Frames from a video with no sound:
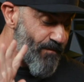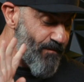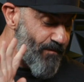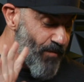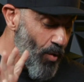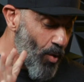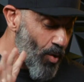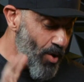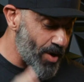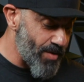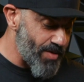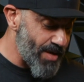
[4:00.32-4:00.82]

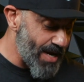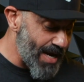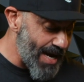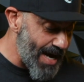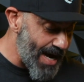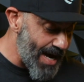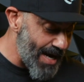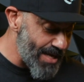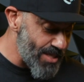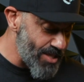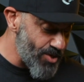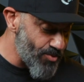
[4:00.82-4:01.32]
4 that I
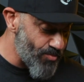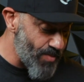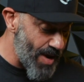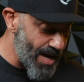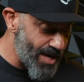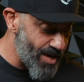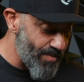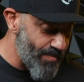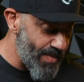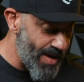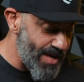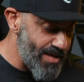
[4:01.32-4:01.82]
highly
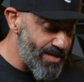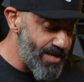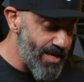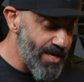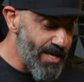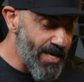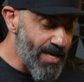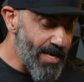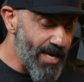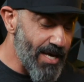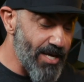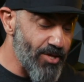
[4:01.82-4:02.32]
recommend
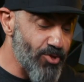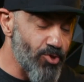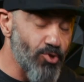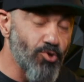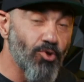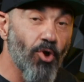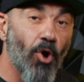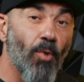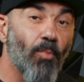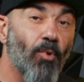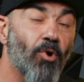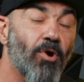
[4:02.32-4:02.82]
is
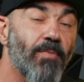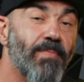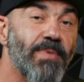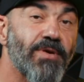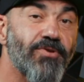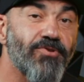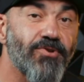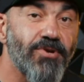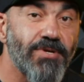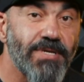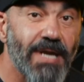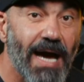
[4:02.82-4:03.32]
No More Mr.